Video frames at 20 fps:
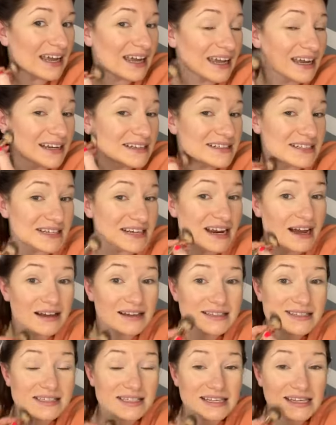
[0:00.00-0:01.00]
and did
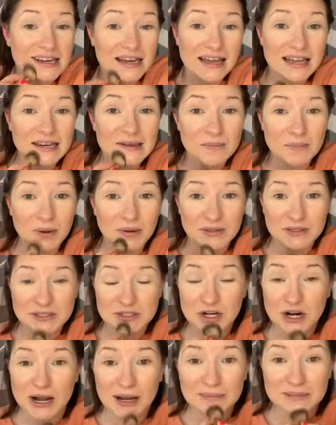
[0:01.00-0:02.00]
not see any
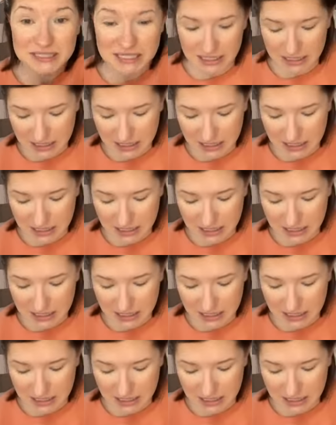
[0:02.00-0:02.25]
balls drop.